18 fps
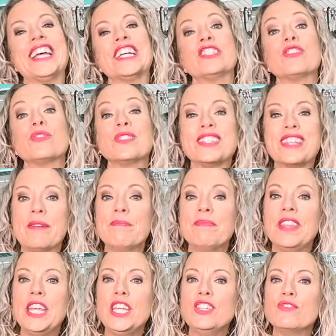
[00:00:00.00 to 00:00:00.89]
So
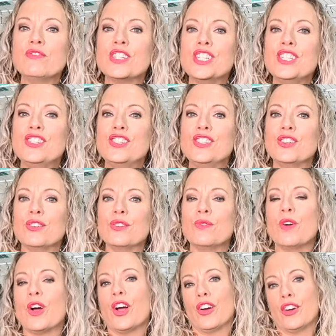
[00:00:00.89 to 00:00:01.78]
something you can
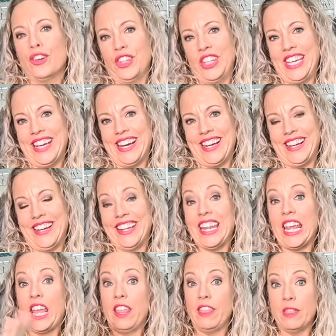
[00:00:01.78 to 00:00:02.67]
do early on
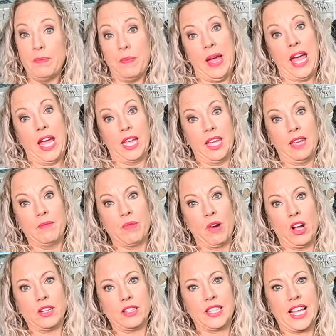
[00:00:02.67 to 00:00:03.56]
in the packing
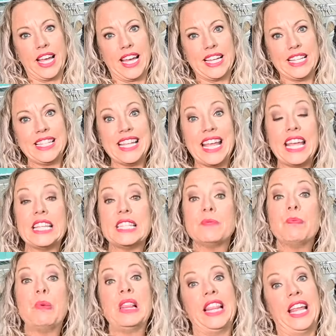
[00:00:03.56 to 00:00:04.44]
process is
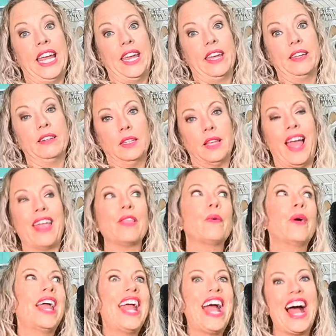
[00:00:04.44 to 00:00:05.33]
plan. And the
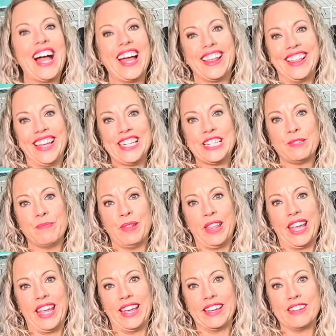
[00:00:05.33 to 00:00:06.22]
way I like to
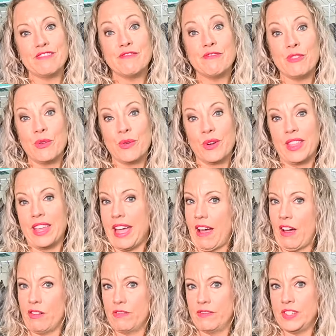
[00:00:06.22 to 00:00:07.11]
plan for the
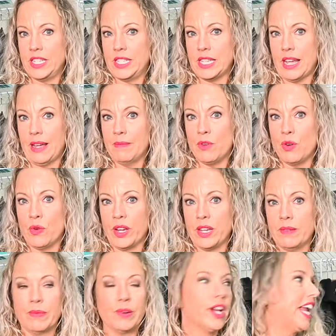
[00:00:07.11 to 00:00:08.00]
outfits I'm going
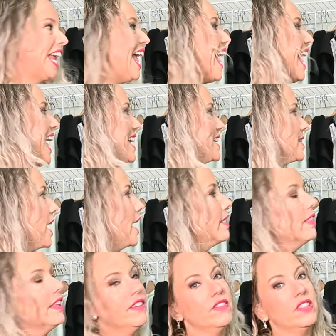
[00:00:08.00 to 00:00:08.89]
to bring is I
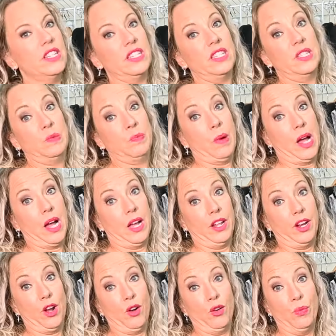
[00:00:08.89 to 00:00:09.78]
leave this
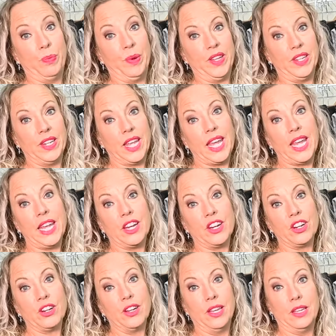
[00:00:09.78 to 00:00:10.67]
spot open
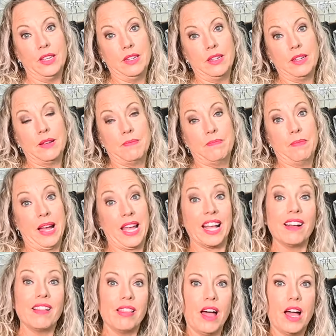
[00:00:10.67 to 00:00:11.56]
here in my
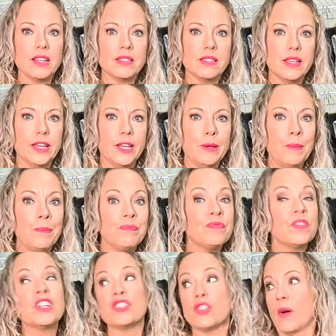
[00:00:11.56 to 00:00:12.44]
closet.
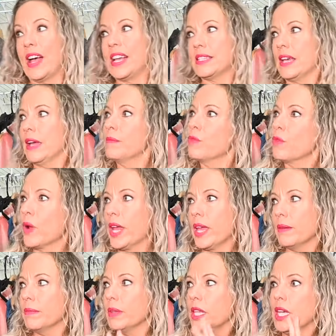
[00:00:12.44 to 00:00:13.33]
So as I'm
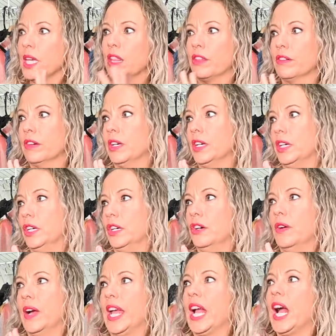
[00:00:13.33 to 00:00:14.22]
rambling
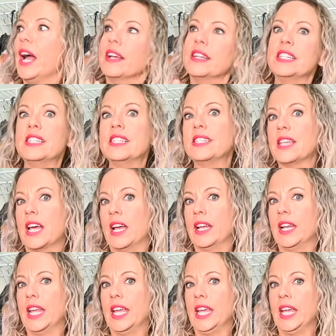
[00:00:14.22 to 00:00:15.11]
through and kind of
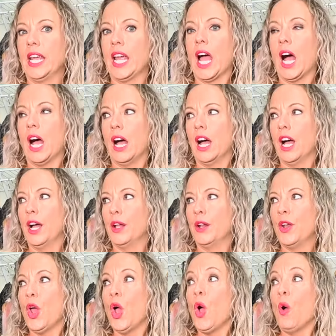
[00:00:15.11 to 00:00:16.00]
deciding
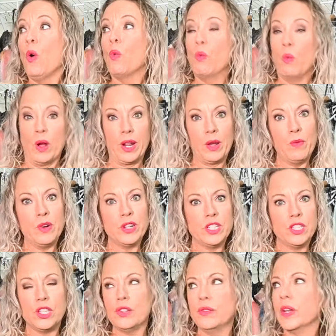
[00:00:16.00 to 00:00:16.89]
on what I
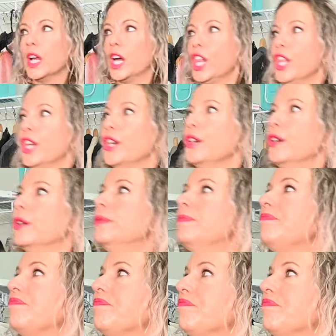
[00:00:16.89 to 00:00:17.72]
want to include,